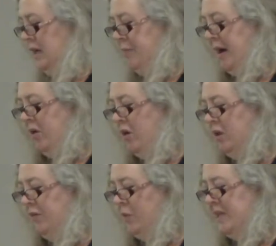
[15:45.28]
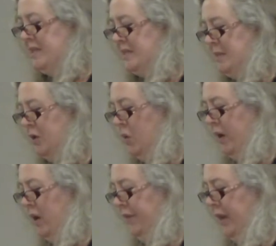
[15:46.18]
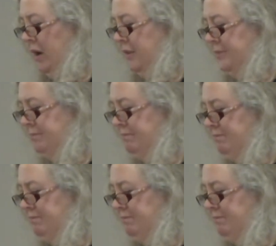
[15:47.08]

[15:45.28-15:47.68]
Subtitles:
about all of the racism going on there.